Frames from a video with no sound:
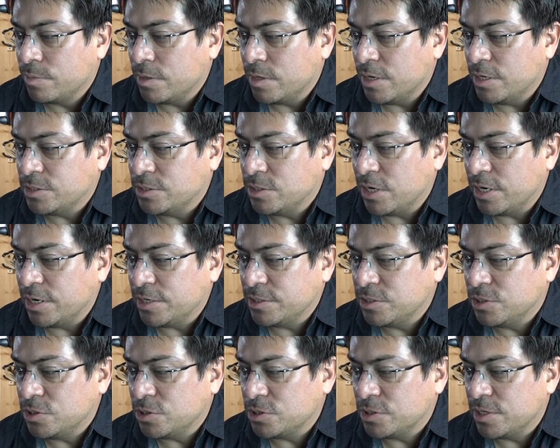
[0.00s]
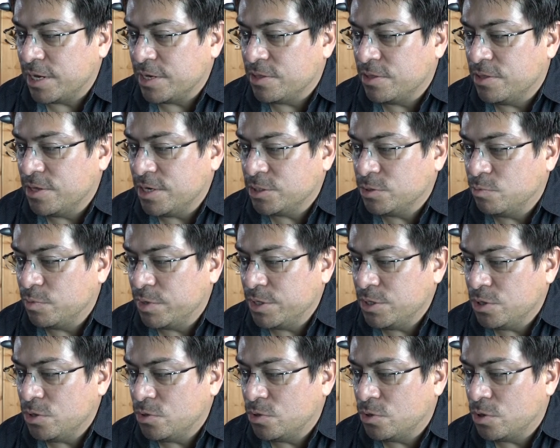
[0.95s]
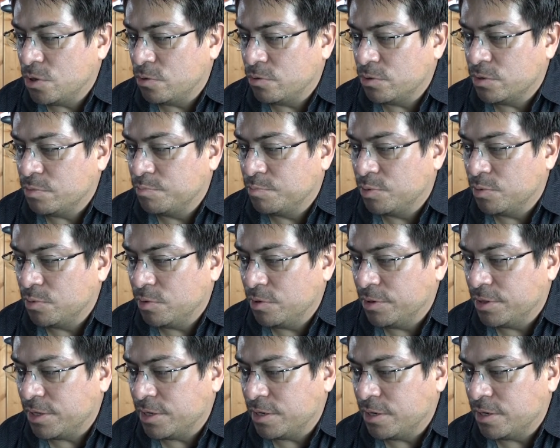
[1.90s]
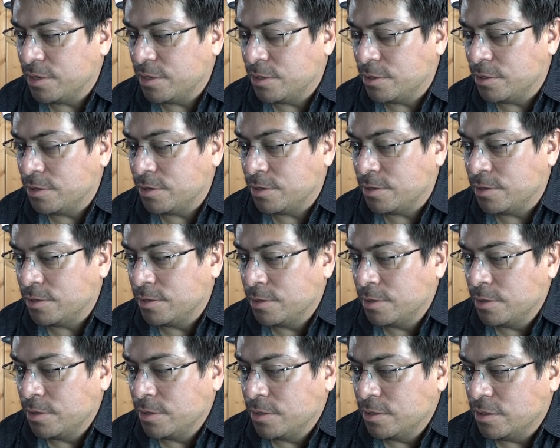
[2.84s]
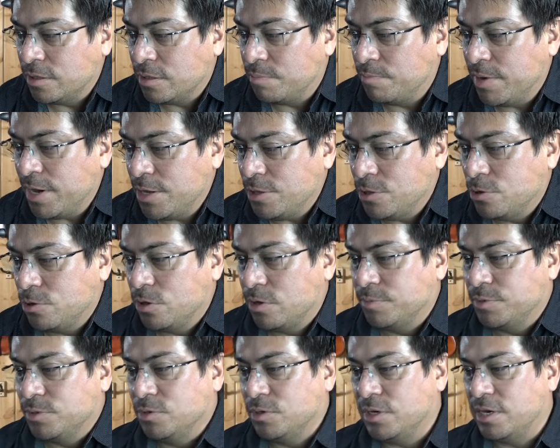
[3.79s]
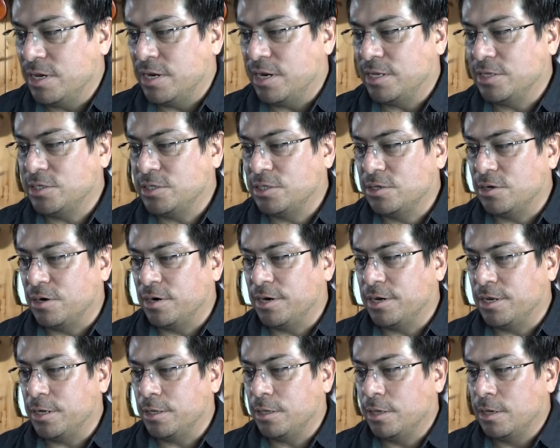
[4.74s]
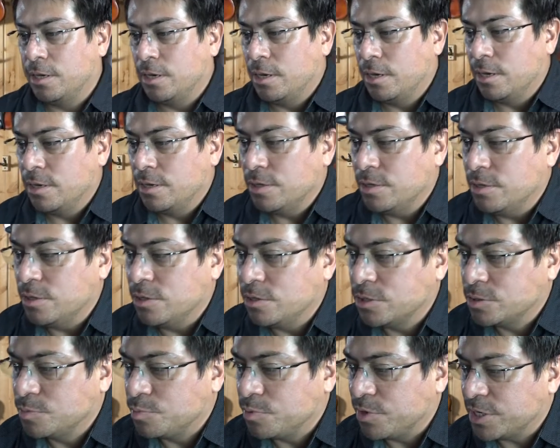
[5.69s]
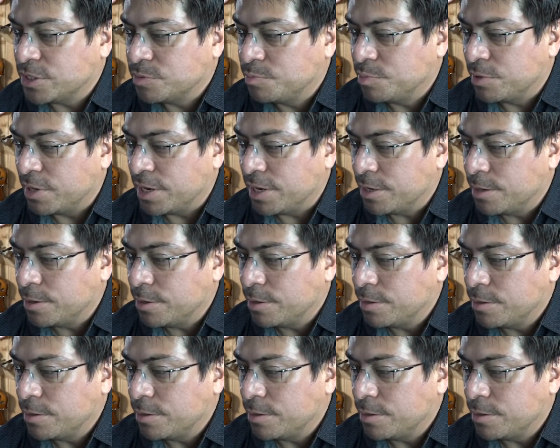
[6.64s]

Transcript: It's just like this one. You don't pull the pendulum to get it started. You just press play.